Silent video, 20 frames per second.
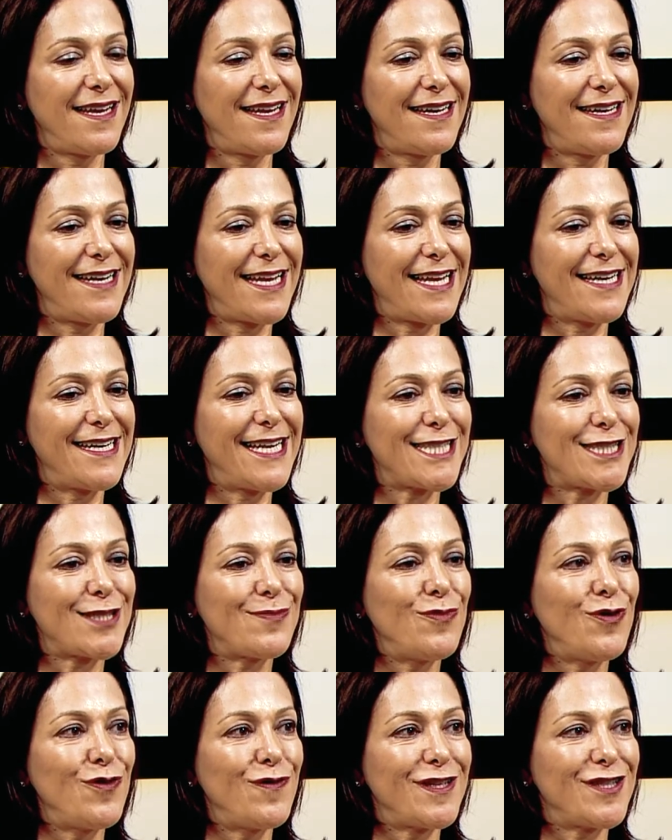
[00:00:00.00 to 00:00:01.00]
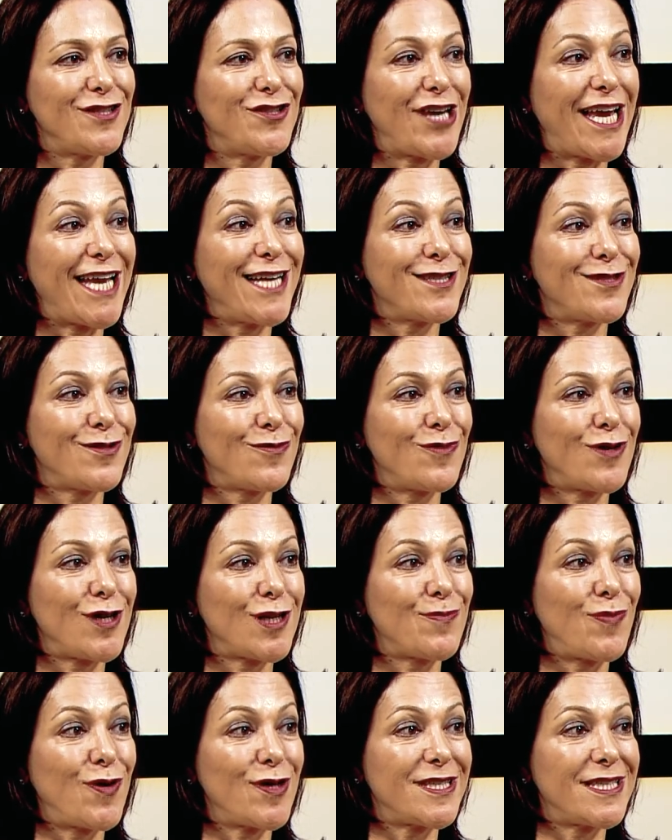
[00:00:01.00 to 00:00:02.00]
let's move and change the
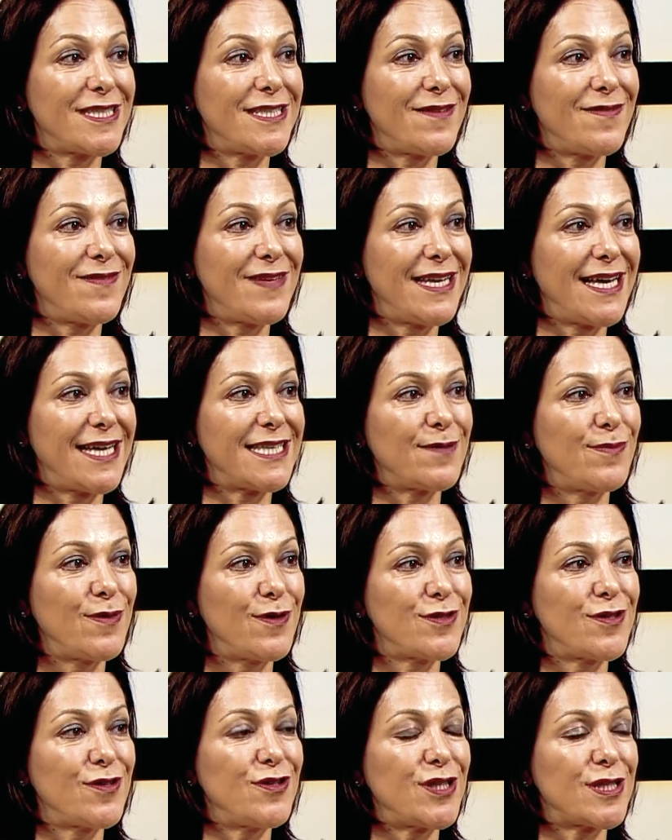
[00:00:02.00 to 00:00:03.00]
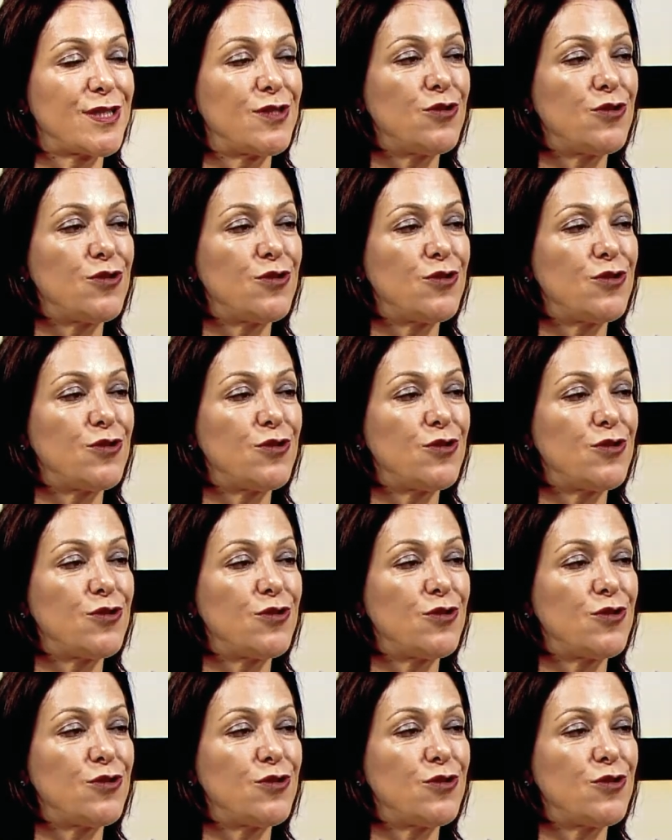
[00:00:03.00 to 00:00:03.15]
world positively as opposed to just